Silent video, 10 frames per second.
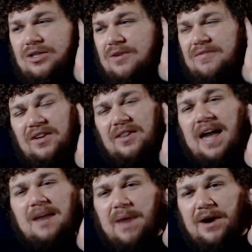or feel
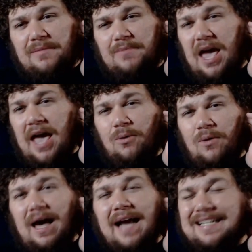that amount of pain,
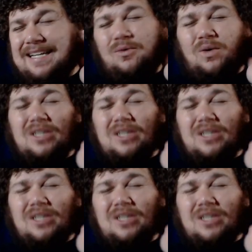what I did was